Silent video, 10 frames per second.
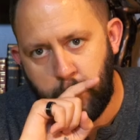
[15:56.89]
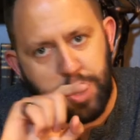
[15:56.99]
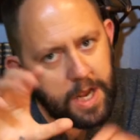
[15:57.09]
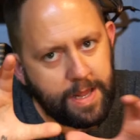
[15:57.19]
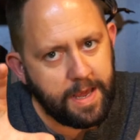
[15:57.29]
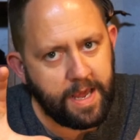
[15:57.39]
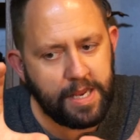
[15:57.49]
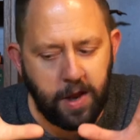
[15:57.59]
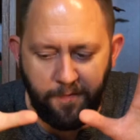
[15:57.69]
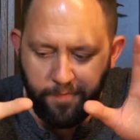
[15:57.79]
which I think
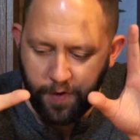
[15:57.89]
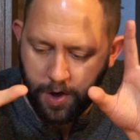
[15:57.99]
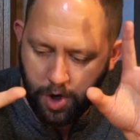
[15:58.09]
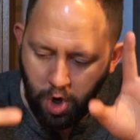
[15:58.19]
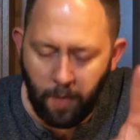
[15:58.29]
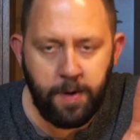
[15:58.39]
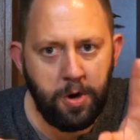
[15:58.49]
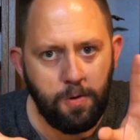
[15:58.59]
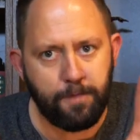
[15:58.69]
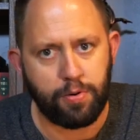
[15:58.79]
is a
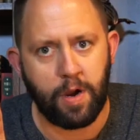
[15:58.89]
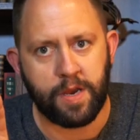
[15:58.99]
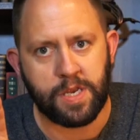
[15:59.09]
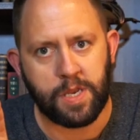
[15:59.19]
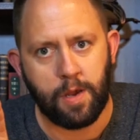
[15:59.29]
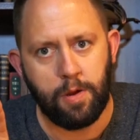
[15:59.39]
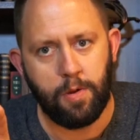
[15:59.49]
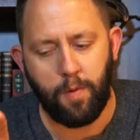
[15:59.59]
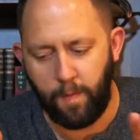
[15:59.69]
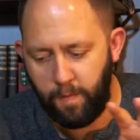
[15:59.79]
phenomenal price
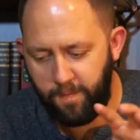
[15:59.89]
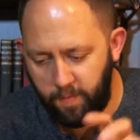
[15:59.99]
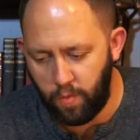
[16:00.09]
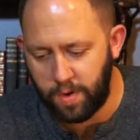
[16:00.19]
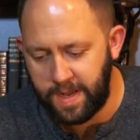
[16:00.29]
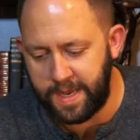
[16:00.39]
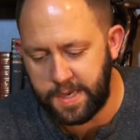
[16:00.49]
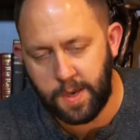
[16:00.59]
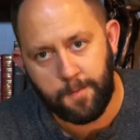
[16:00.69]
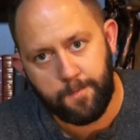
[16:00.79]
for
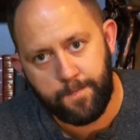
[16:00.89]
this.